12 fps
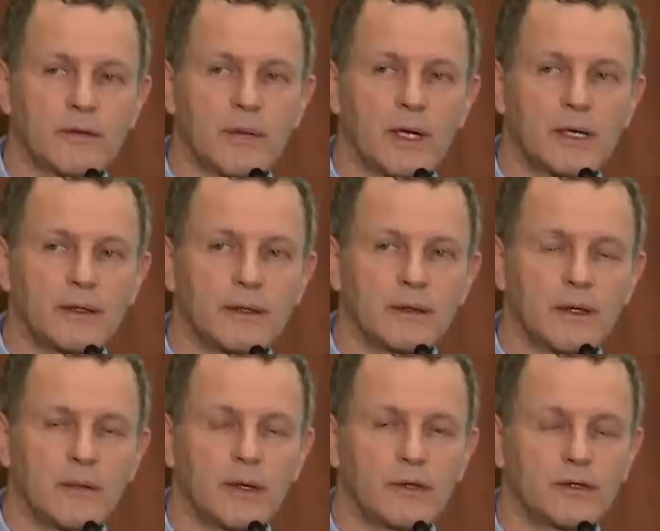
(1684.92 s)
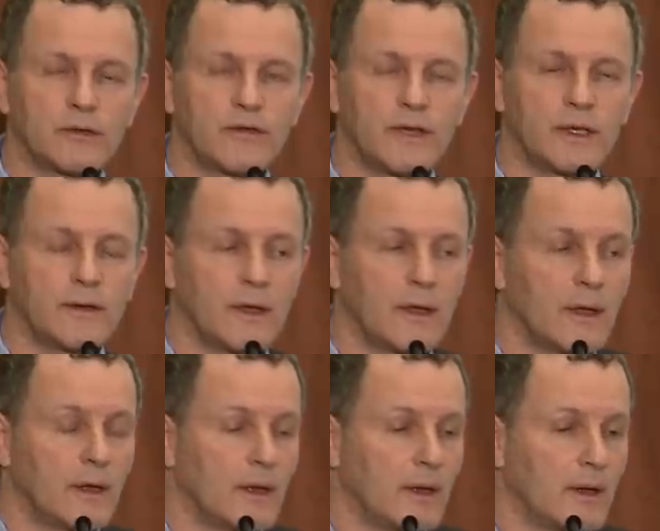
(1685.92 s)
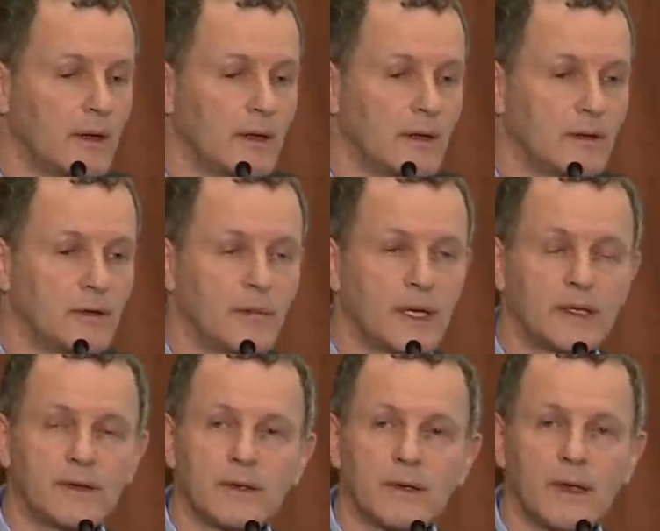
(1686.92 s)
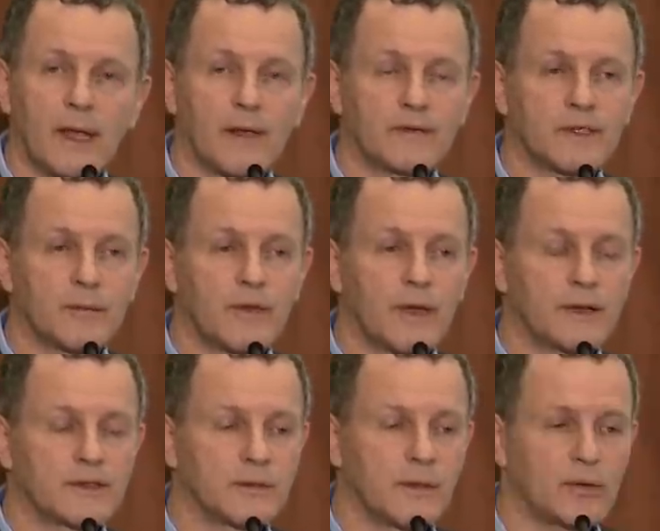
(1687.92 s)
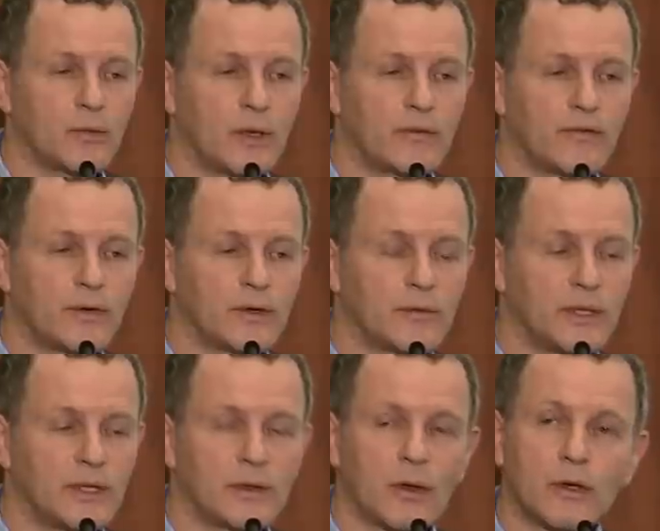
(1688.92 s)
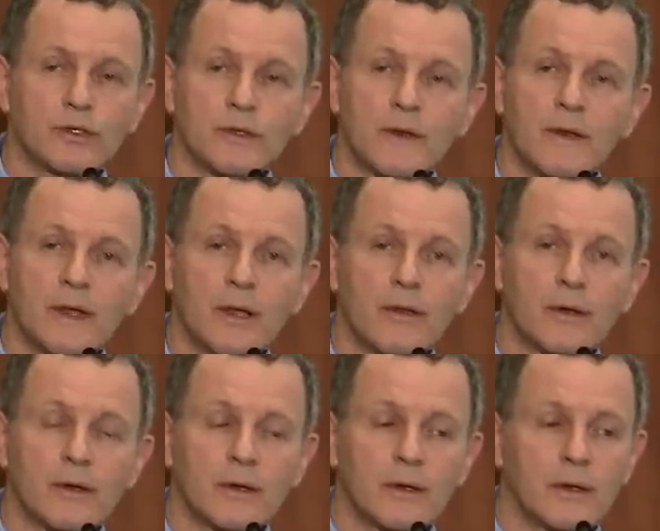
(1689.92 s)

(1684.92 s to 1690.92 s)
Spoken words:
your mind about your feet. You might have some thoughts about one foot being larger than the other.